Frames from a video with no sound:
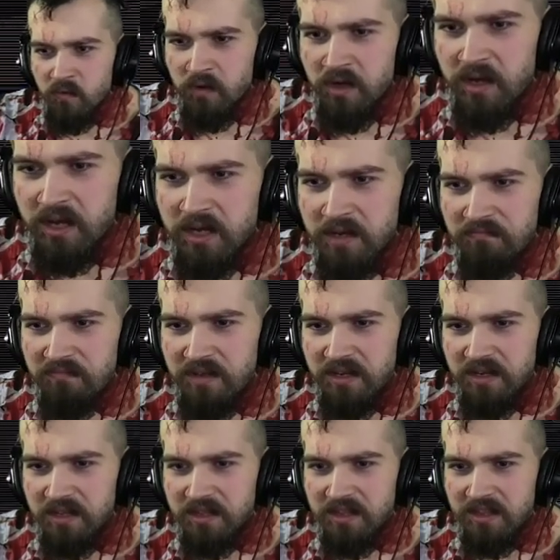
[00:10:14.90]
Wait a
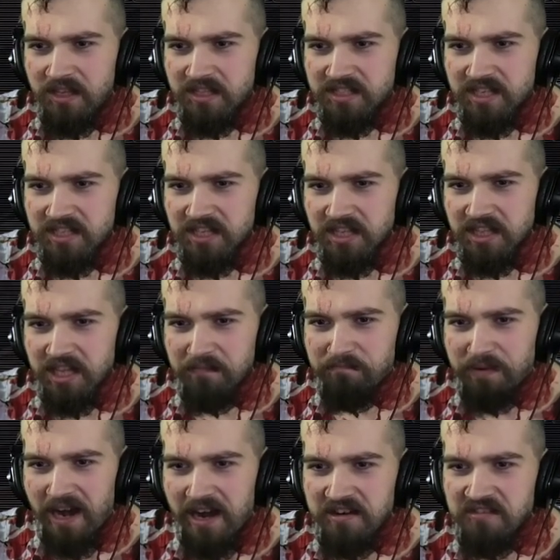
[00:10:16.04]
minute, this isn't the
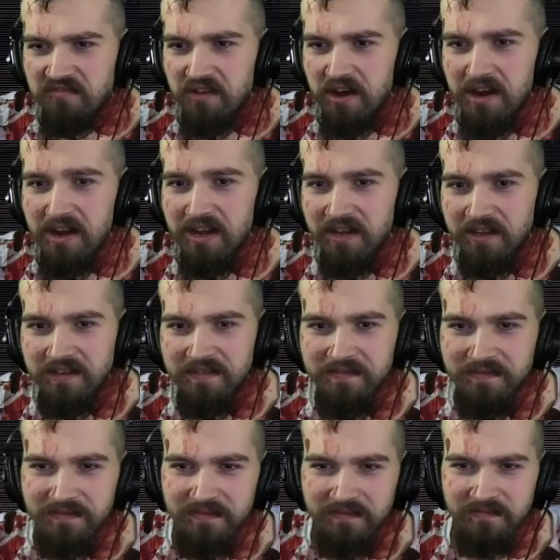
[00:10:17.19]
pantry?
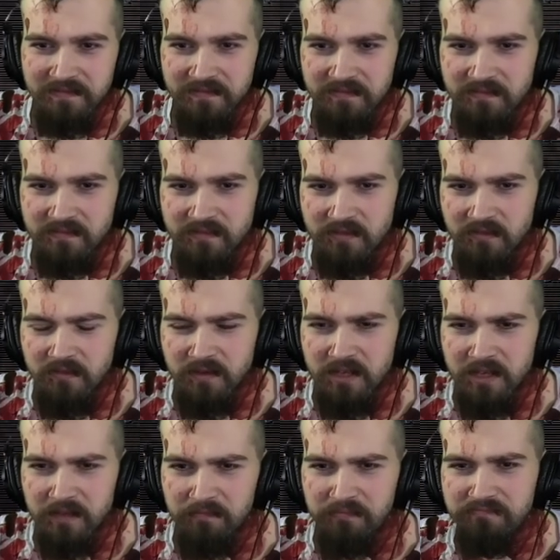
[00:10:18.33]
Would
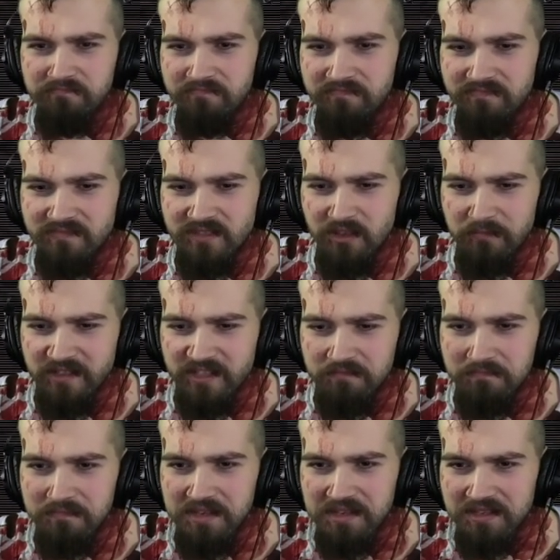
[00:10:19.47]
keep so much
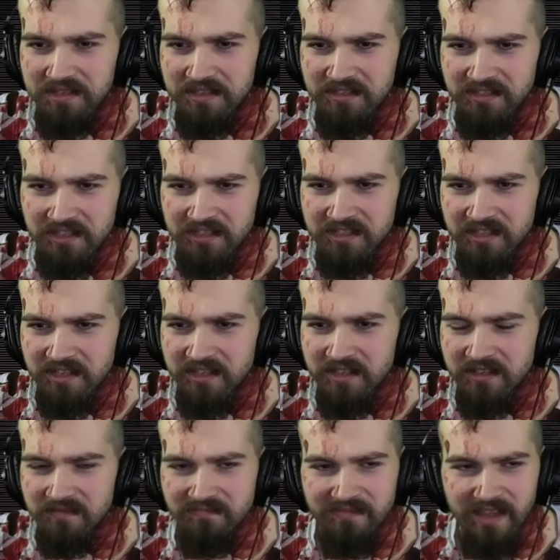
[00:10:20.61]
meat in just
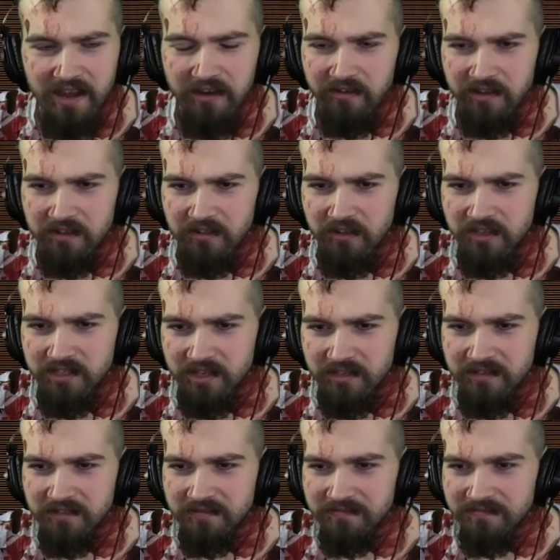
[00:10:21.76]
a earring closet.